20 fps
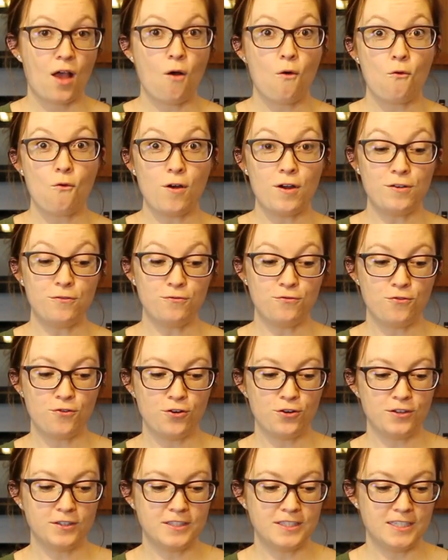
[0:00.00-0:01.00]

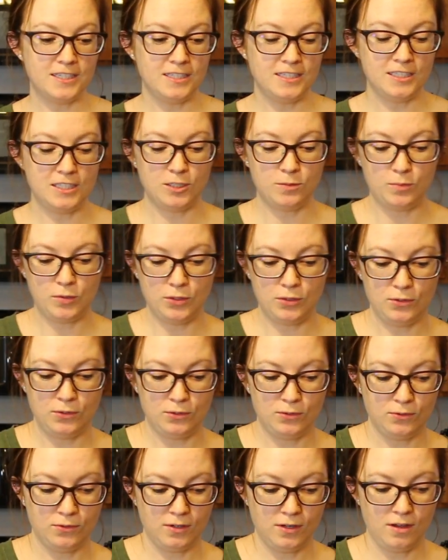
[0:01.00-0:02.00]
1/4
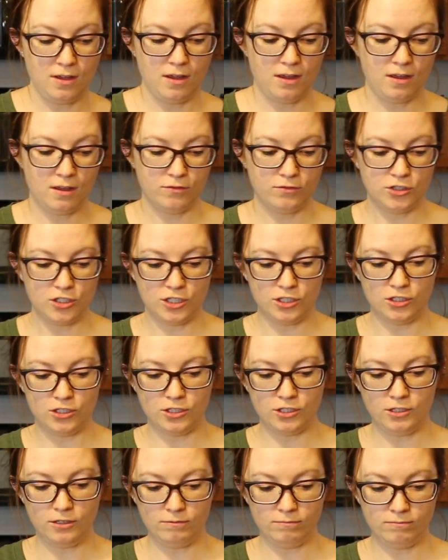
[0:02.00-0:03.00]
teaspoon of ginger.